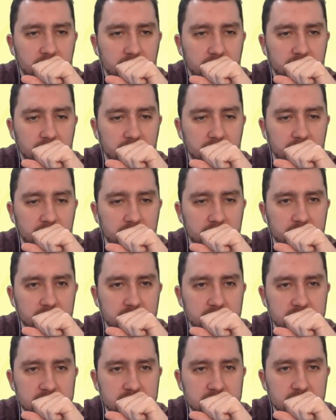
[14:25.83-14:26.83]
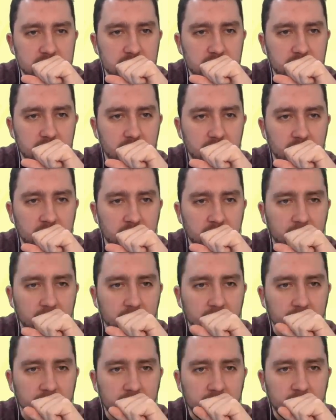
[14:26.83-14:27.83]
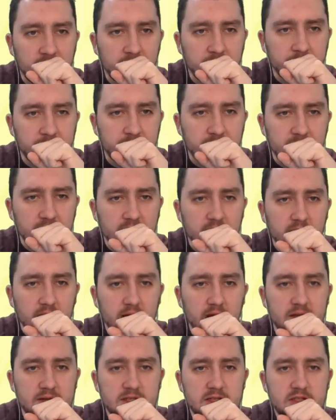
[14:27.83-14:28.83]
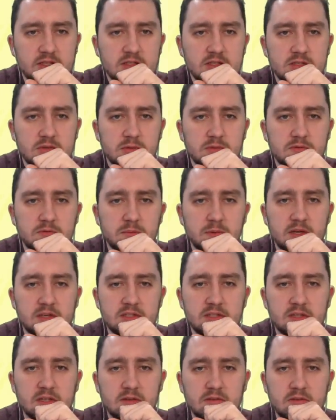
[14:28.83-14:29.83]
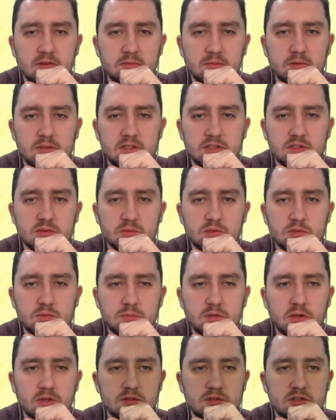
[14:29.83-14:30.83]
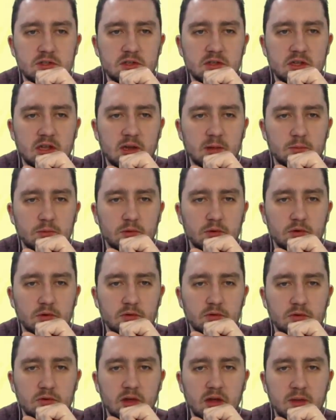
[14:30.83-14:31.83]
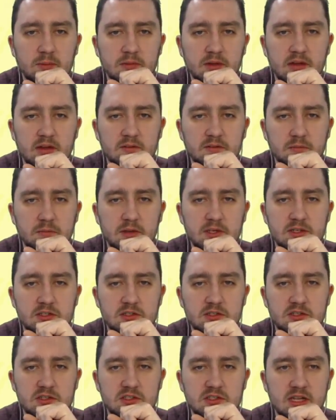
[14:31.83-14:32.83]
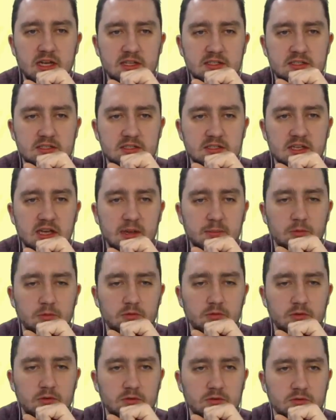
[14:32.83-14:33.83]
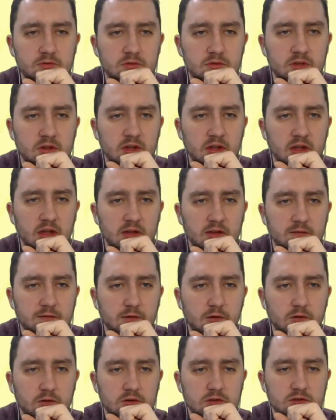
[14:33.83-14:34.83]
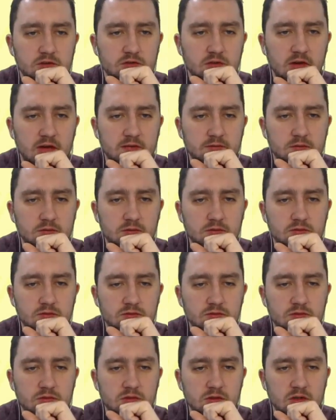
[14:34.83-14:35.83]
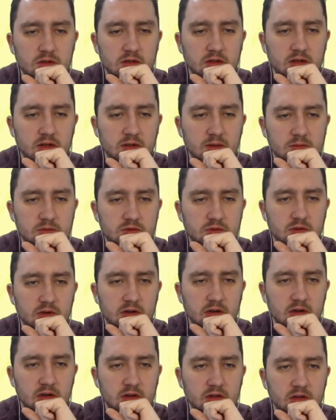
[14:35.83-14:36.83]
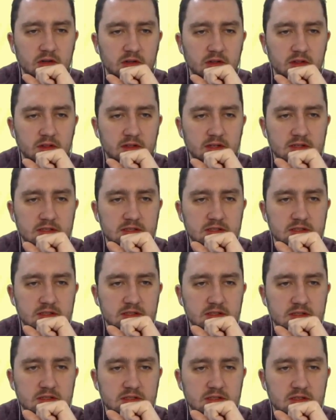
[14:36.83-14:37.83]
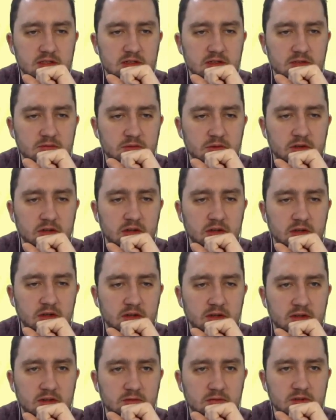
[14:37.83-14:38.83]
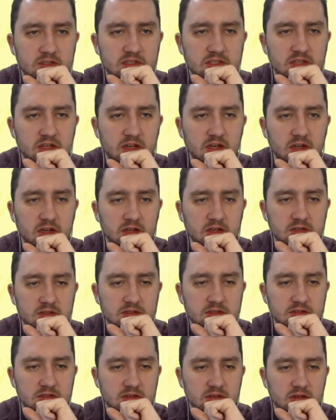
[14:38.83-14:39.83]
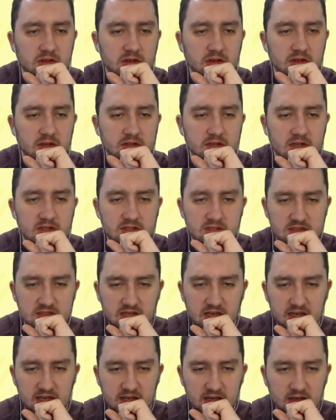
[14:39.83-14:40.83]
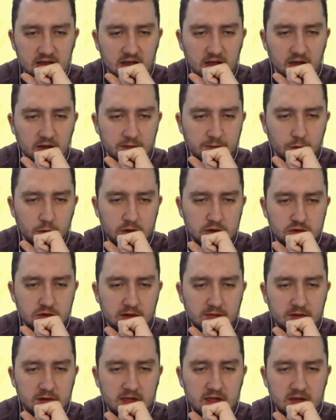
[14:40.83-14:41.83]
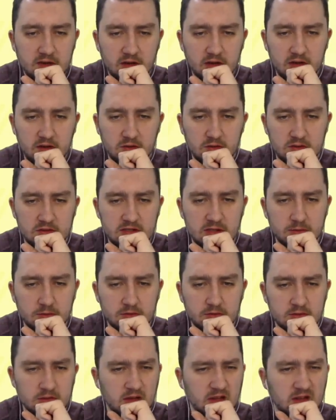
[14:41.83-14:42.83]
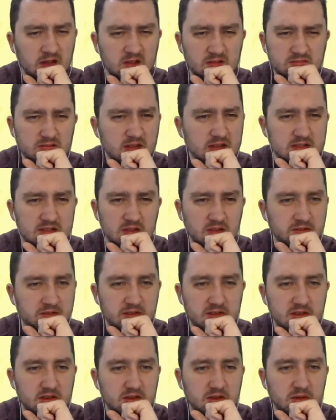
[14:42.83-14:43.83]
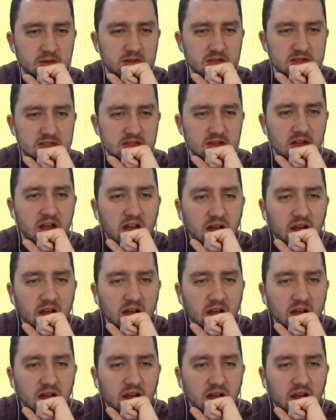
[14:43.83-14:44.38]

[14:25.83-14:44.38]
is addition to information, the AFCON nations which will be hosted in the Cameroon, updated information using taxis in Cameroon. Foreign travel, I'm trying to look at this regarding returns. It doesn't say, avoid travelling at night across Africa. That's nothing to do with this.